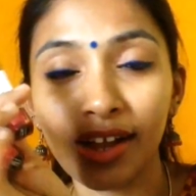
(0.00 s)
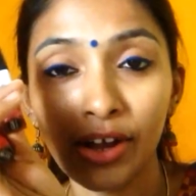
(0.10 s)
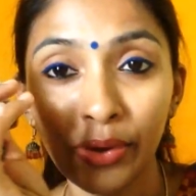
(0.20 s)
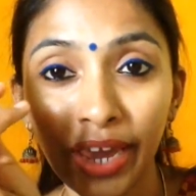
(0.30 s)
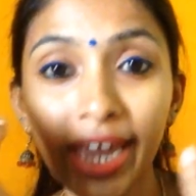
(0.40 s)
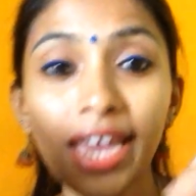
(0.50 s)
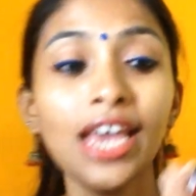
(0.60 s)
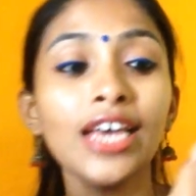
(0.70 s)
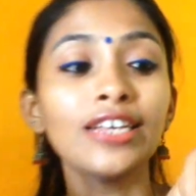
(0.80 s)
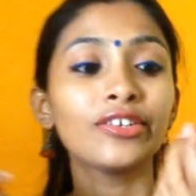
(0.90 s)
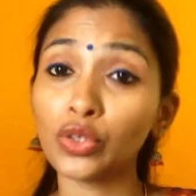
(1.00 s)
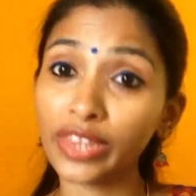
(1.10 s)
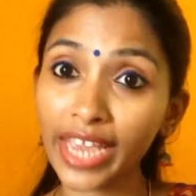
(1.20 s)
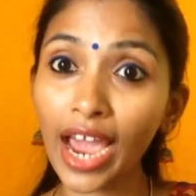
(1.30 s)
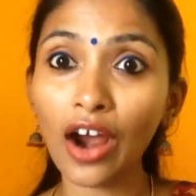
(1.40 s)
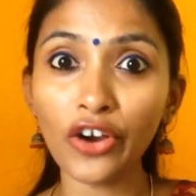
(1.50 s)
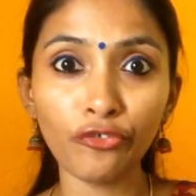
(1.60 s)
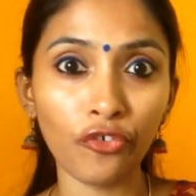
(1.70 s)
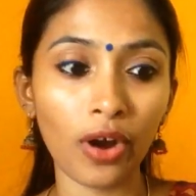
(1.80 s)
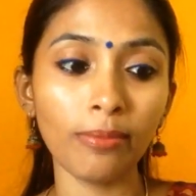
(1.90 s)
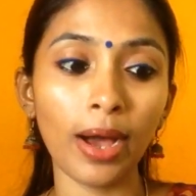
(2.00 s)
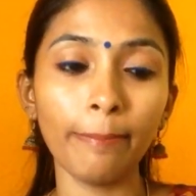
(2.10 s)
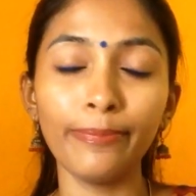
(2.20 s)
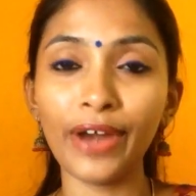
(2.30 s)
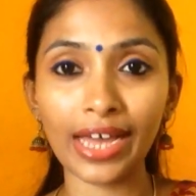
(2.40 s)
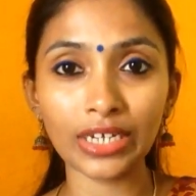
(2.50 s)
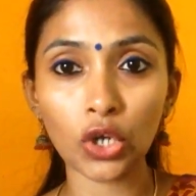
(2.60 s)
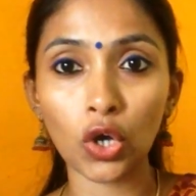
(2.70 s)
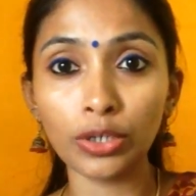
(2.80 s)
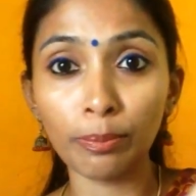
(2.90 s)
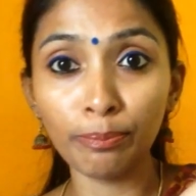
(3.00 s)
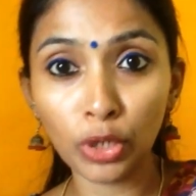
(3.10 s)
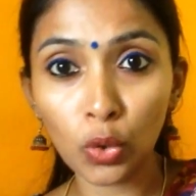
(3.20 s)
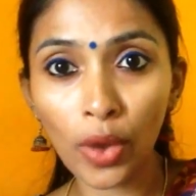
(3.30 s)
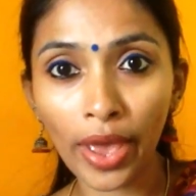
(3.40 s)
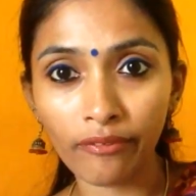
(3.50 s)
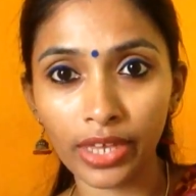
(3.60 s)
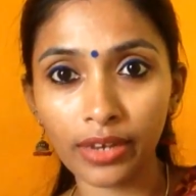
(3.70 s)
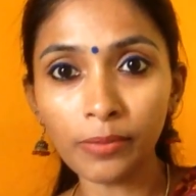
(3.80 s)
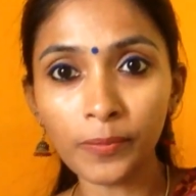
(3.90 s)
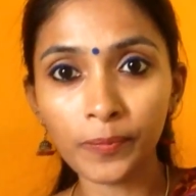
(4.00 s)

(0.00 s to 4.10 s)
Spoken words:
Okay, so they are from a brand called Blue Heaven.